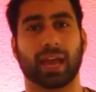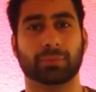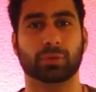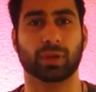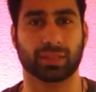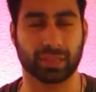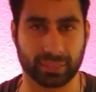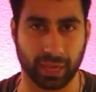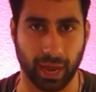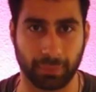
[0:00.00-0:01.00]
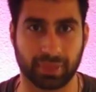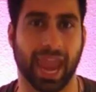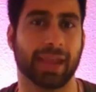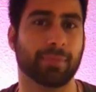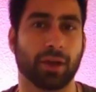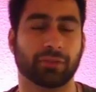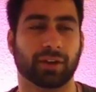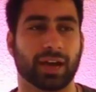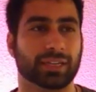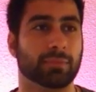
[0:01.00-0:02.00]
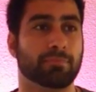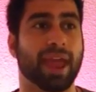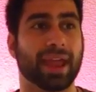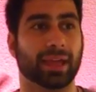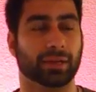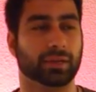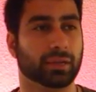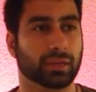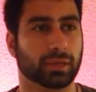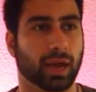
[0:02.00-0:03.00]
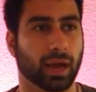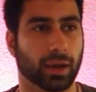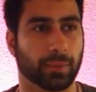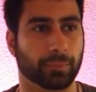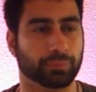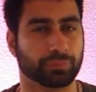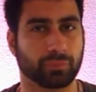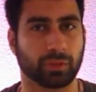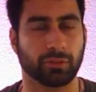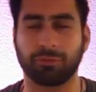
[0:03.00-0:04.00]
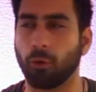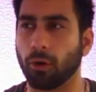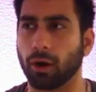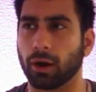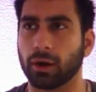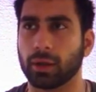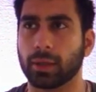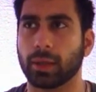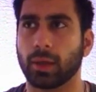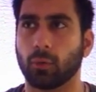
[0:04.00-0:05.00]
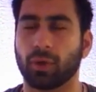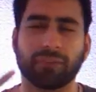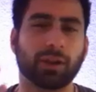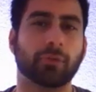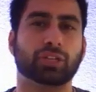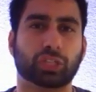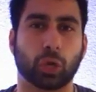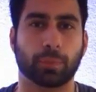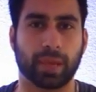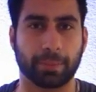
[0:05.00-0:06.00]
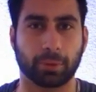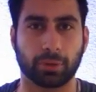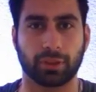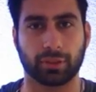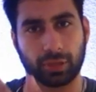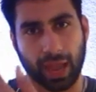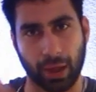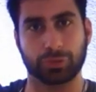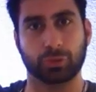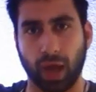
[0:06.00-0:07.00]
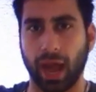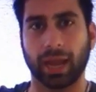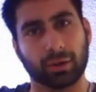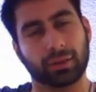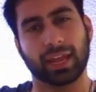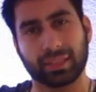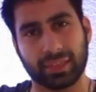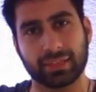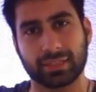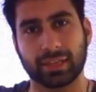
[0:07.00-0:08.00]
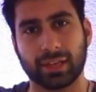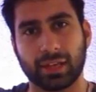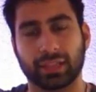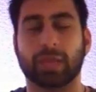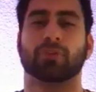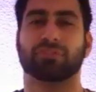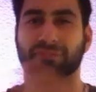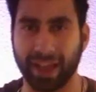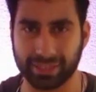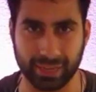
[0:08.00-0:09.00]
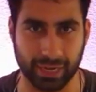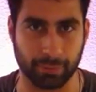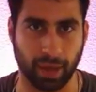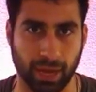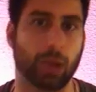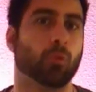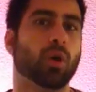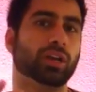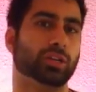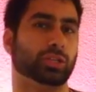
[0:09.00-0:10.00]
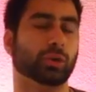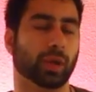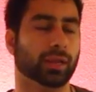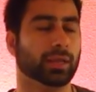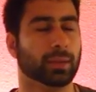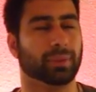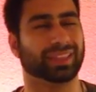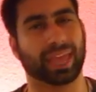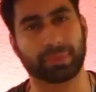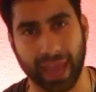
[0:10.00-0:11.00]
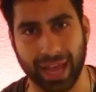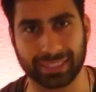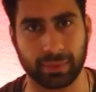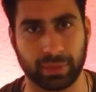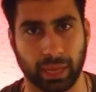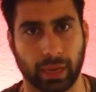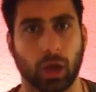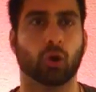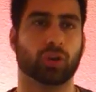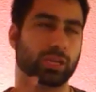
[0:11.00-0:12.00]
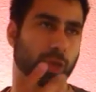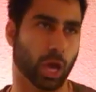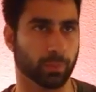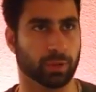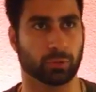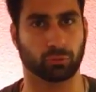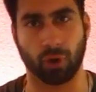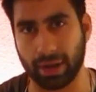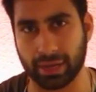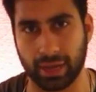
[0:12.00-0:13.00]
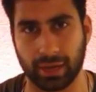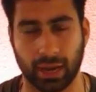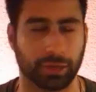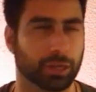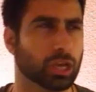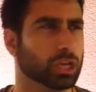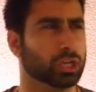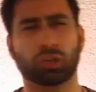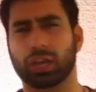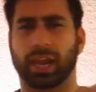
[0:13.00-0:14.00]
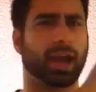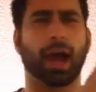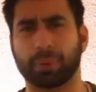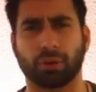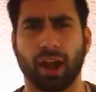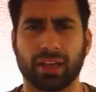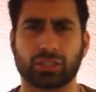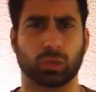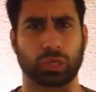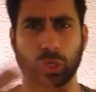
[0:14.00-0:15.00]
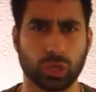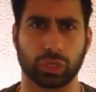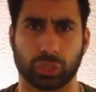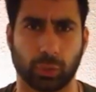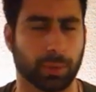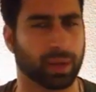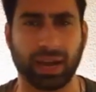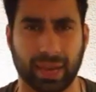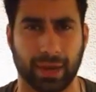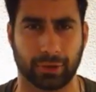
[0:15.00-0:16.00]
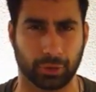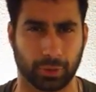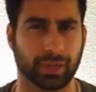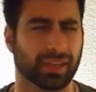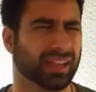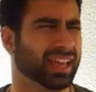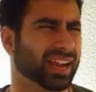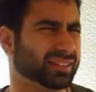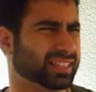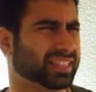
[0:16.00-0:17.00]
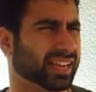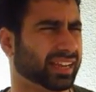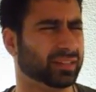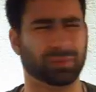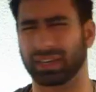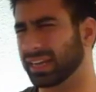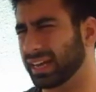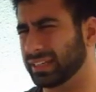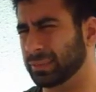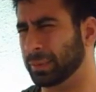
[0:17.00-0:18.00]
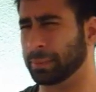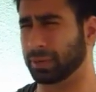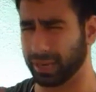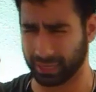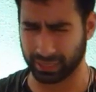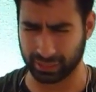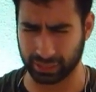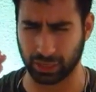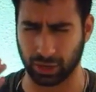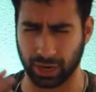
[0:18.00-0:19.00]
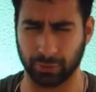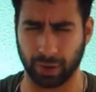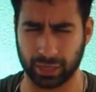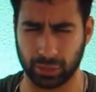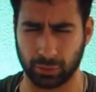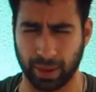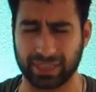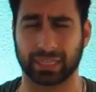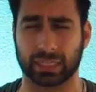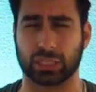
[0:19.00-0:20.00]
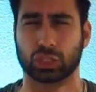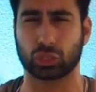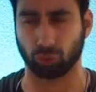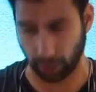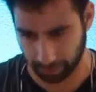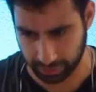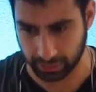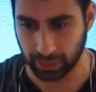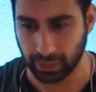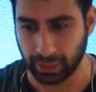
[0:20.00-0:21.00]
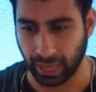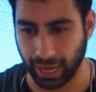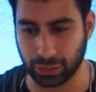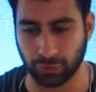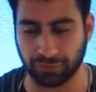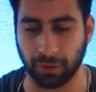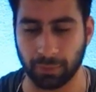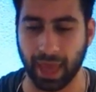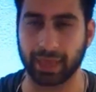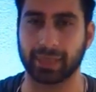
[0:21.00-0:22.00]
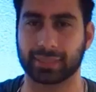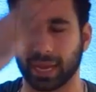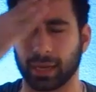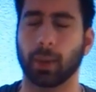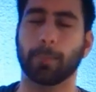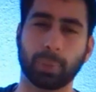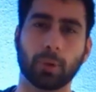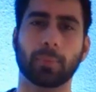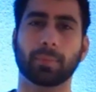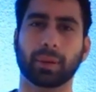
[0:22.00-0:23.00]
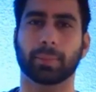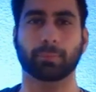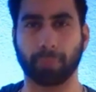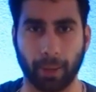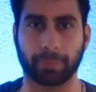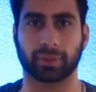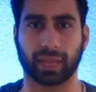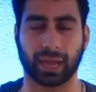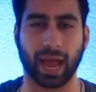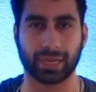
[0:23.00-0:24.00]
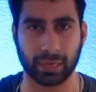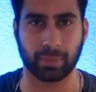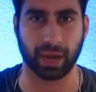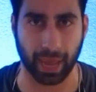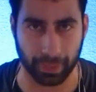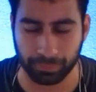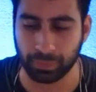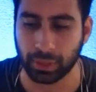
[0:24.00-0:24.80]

I'm doing this time came out of a demand for whenever I would show people how to hire like this, they were fascinated by it and wanted to do it, but they kept asking me like, oh, can you help me with writing it? And you're good at copywriting, so you could do it, but I can't do it. And I was just like, oh my God, you people are idiots. So I'm gonna write you basically scripts. And so from that, it's like, boom, pop, like idea in my head.